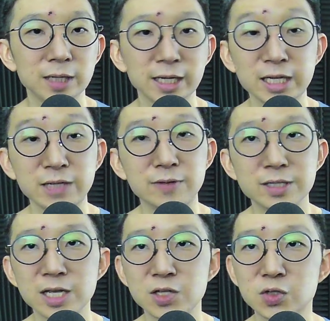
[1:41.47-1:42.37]

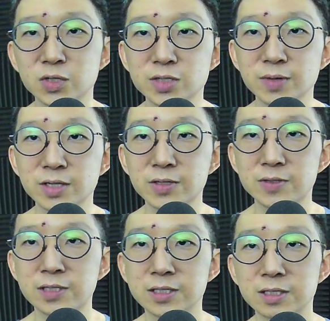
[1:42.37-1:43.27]
inverse head and shoulders, right? Do you
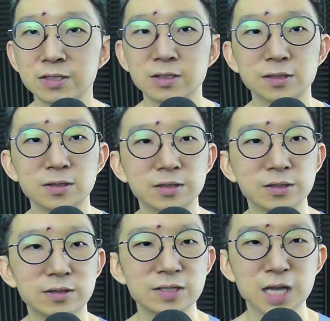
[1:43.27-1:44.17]
see it?
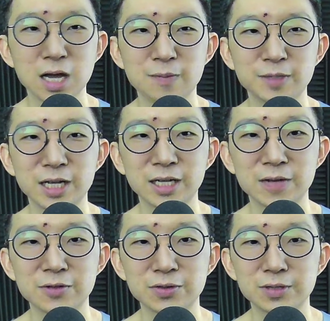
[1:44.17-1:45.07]
Here, something like a
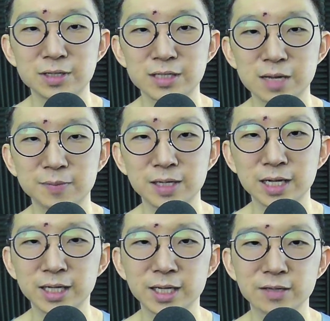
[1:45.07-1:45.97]
left shoulder, something
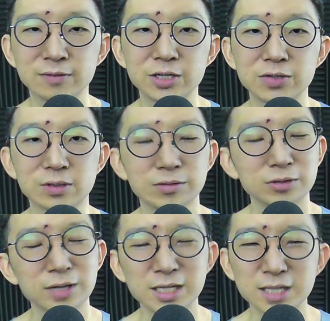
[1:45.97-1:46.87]
like a head, right shoulder.
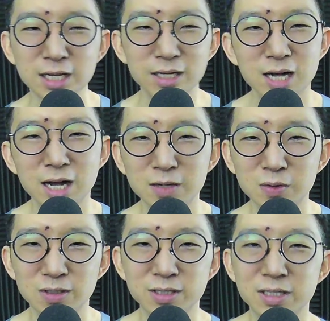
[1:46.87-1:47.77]
Not exactly high
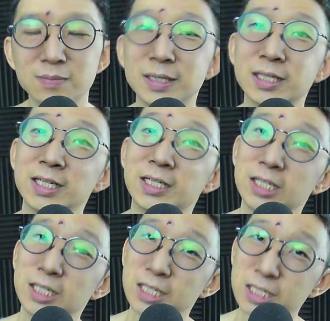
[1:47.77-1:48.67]
quality, but
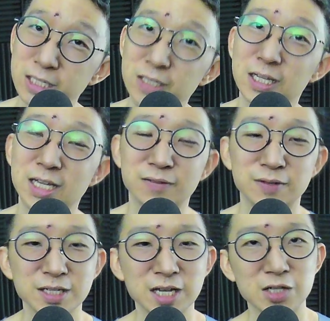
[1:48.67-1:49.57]
still an
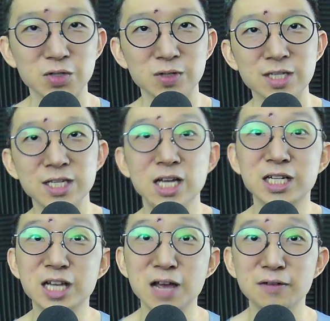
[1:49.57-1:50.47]
inverse head and shoulders.
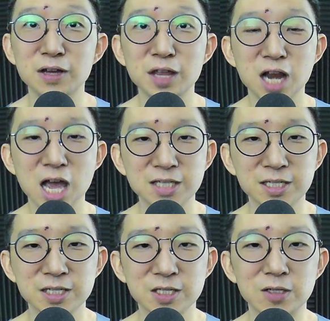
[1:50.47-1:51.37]

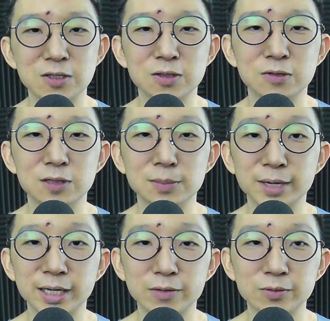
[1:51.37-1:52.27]
Nevertheless, so a
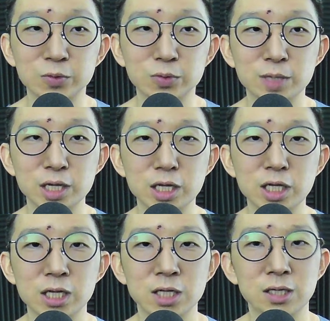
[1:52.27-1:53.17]
breakout would
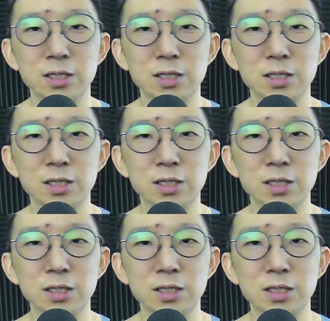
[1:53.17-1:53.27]
be